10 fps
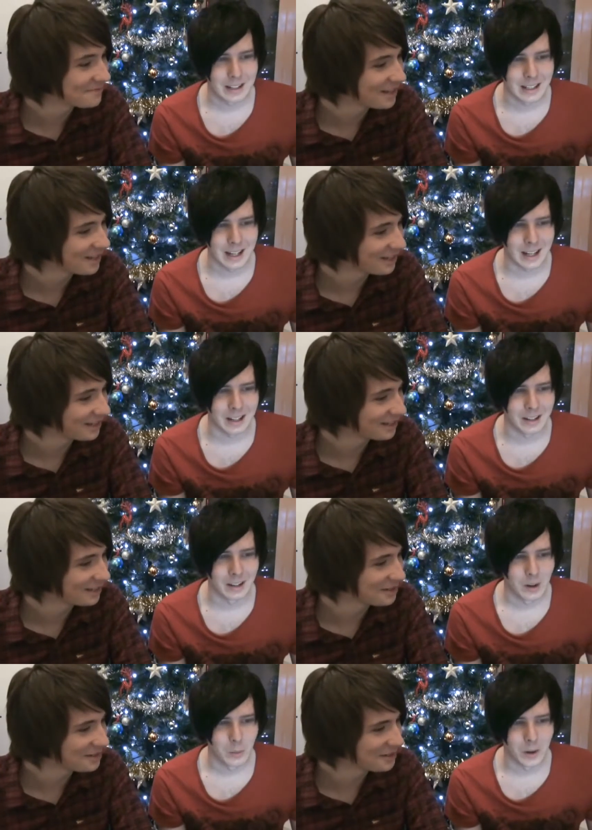Speaker 1: Dan,
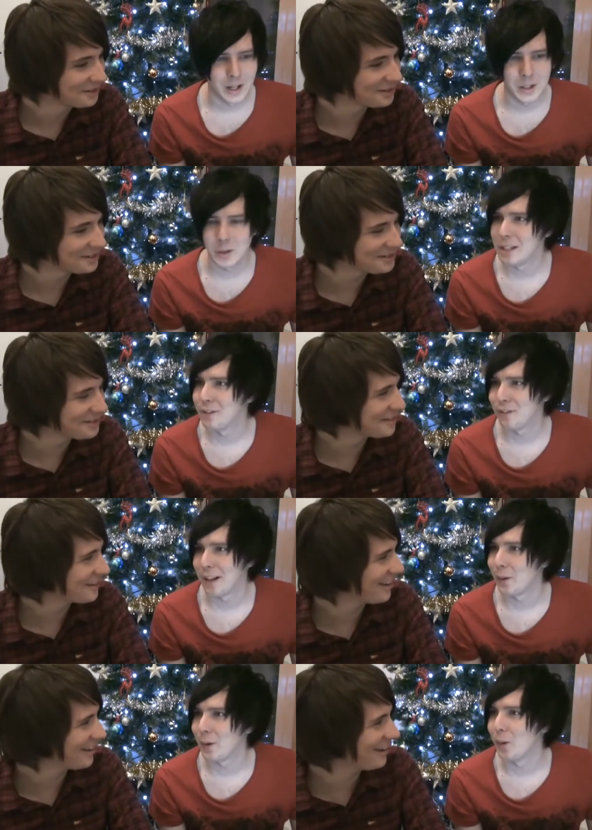why do you
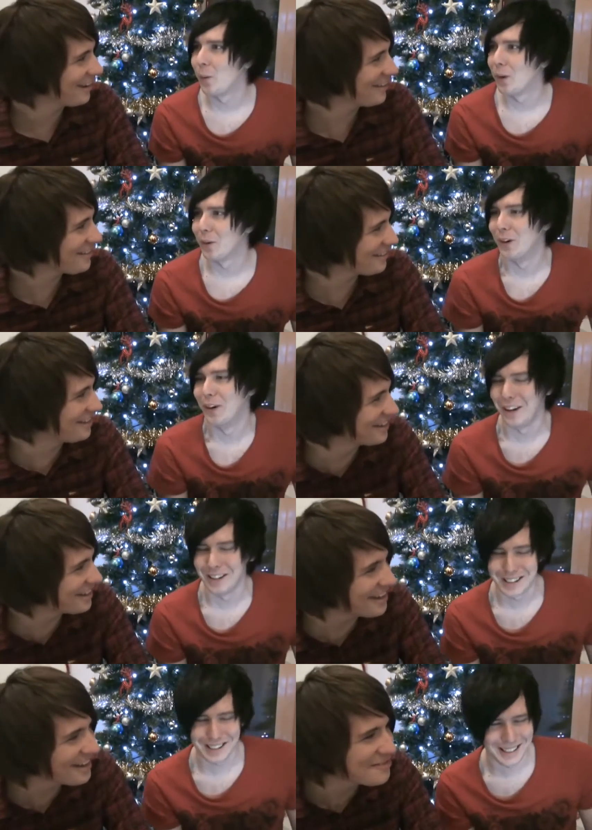deflower a
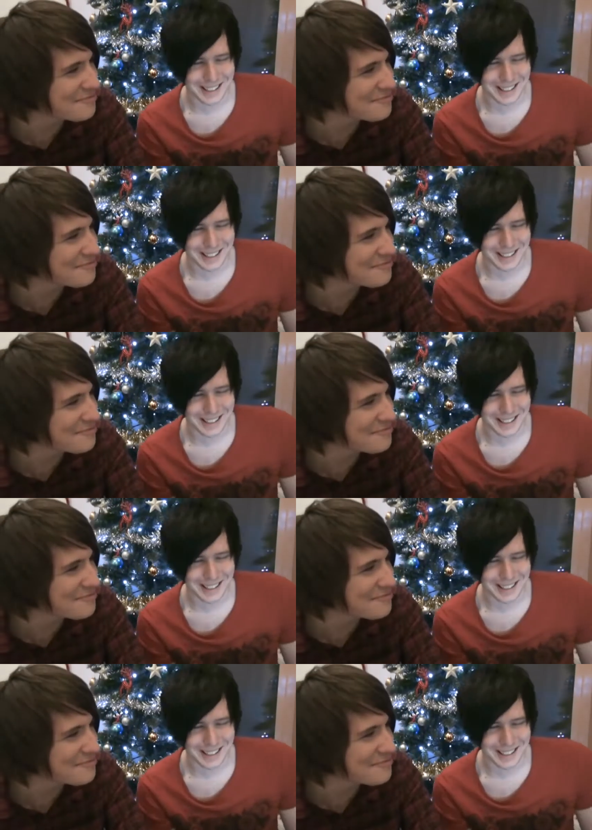walrus?